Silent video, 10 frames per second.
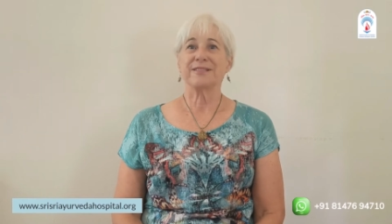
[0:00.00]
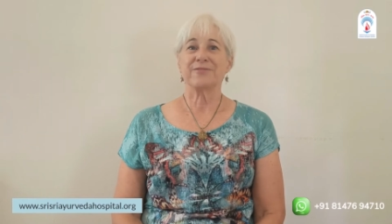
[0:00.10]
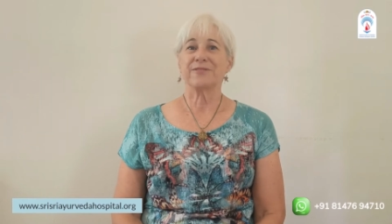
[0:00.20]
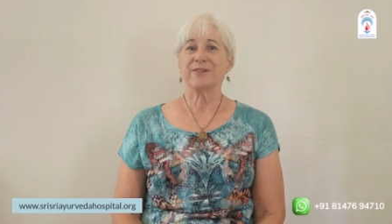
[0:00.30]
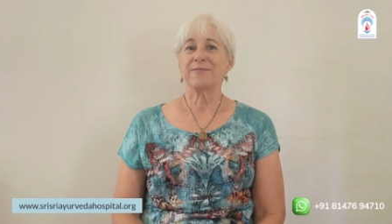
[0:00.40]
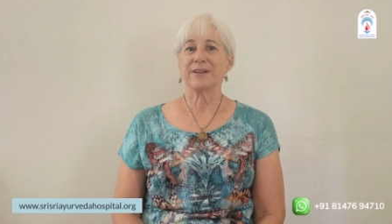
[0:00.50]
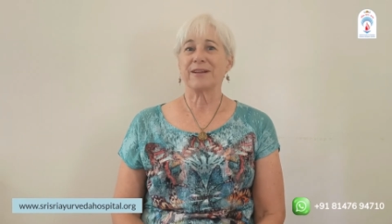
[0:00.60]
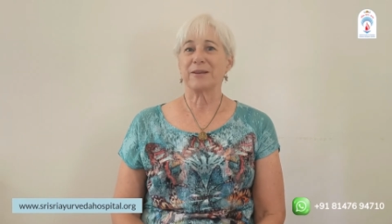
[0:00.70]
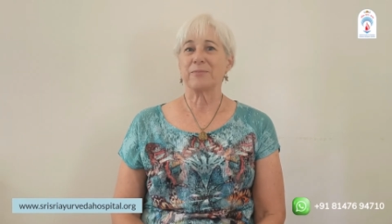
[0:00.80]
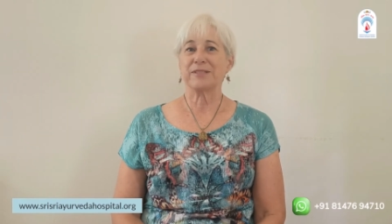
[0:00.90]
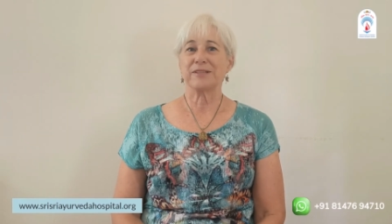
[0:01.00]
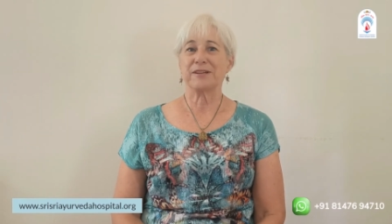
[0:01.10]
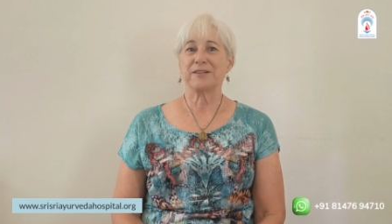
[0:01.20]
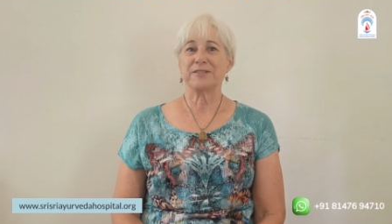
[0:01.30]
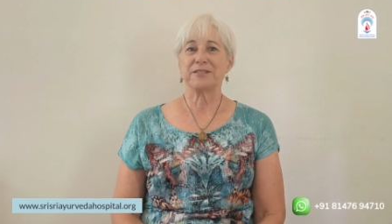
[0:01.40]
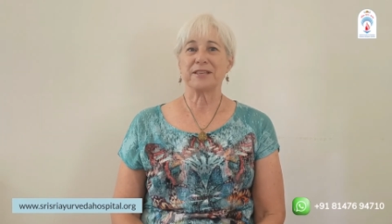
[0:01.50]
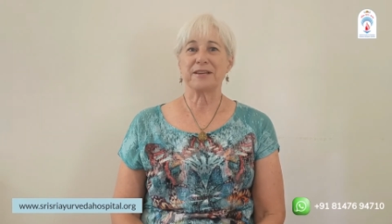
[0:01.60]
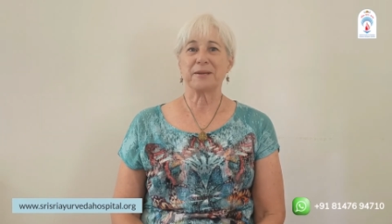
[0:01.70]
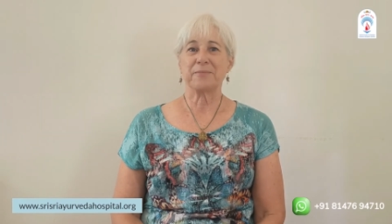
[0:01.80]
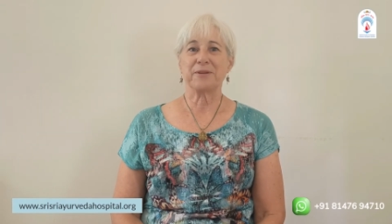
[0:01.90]
different kind of massage than
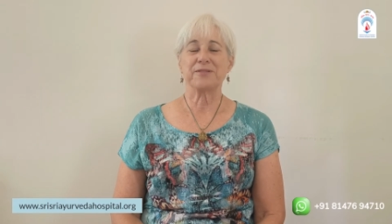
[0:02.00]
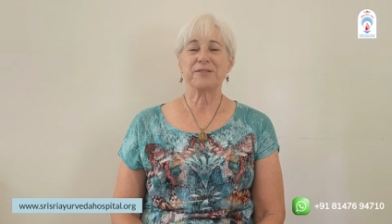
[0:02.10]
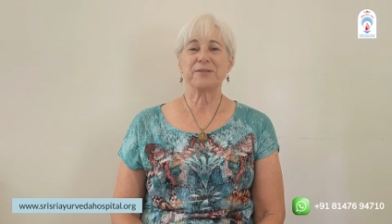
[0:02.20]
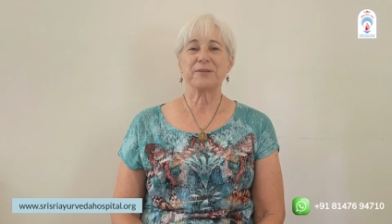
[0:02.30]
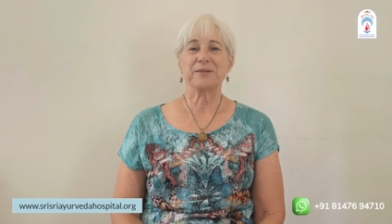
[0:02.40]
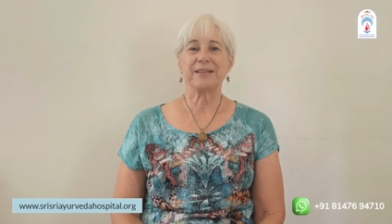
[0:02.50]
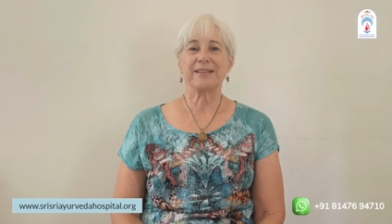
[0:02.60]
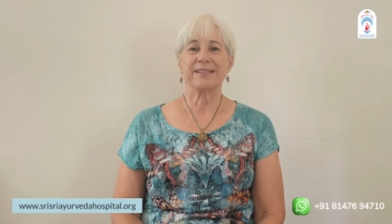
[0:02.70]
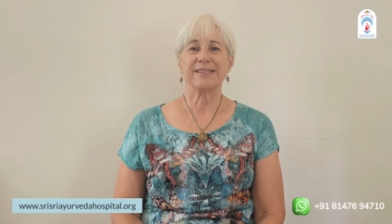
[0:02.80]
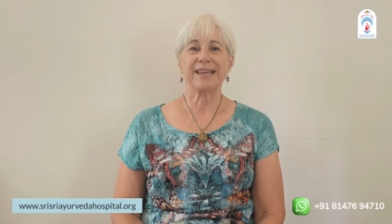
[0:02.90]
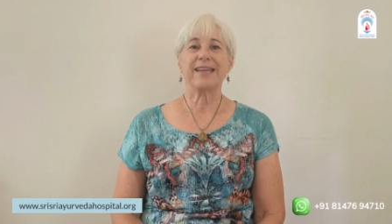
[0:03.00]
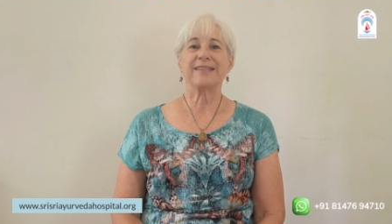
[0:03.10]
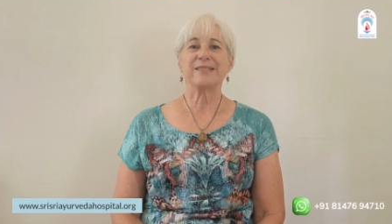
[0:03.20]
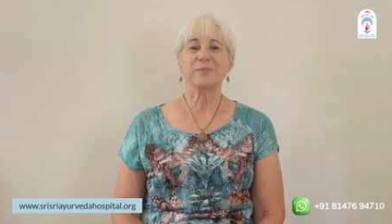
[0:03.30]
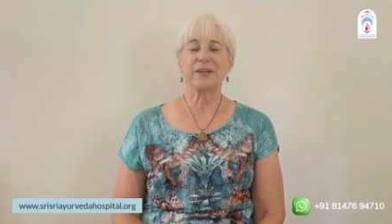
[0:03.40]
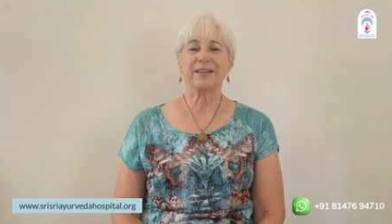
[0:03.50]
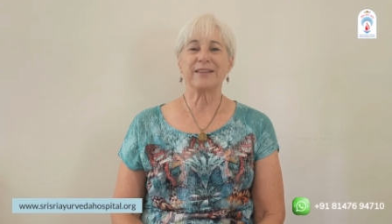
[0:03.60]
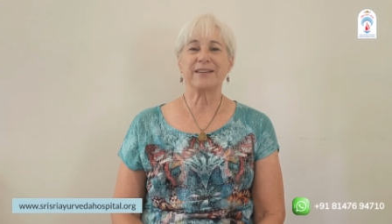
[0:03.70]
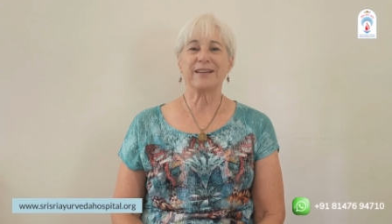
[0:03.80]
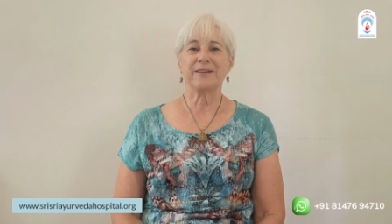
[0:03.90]
I'm used to in the States,
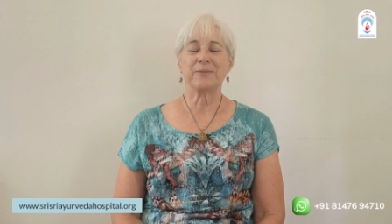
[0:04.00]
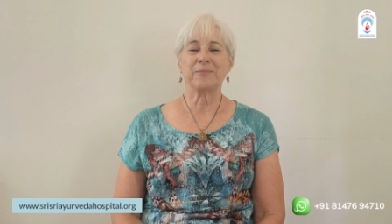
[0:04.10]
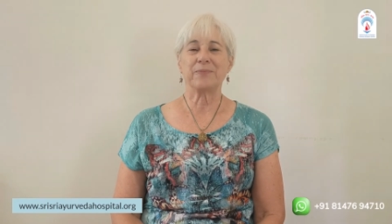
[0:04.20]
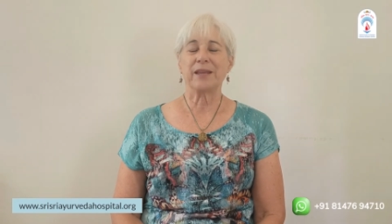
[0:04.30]
but um,